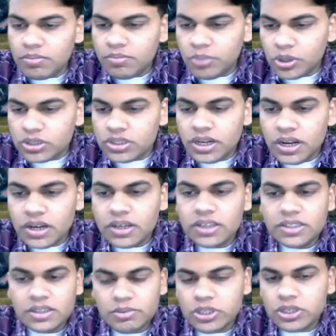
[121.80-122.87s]
posterior
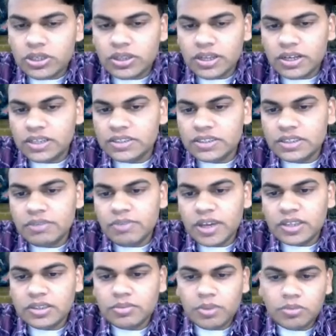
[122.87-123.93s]
distribution, that is the
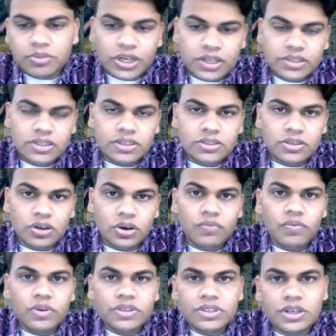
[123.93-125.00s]
maximum chances of
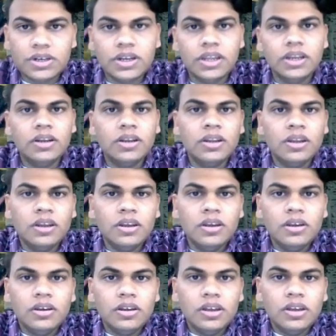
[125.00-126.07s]
a certain
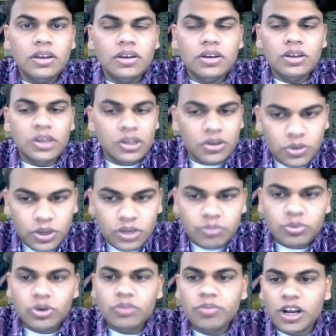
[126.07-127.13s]
new
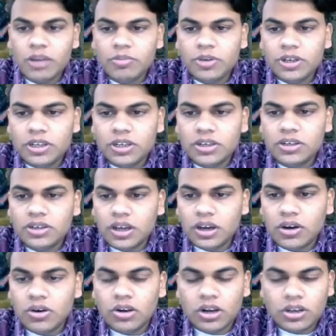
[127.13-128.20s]
input parameter
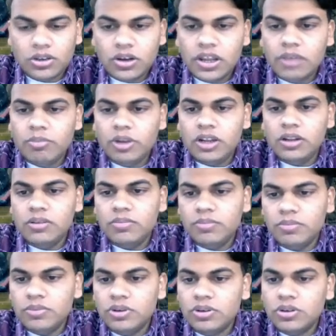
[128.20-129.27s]
or new label
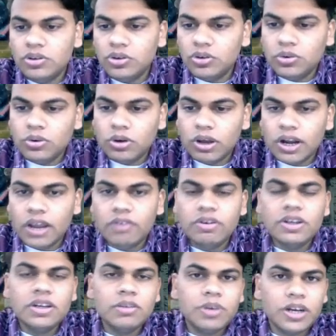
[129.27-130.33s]
to arrive
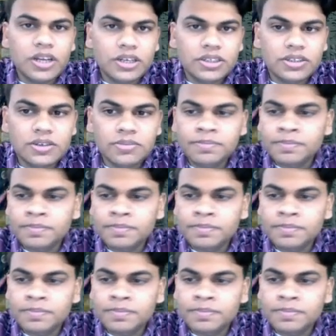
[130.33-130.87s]
at a prediction.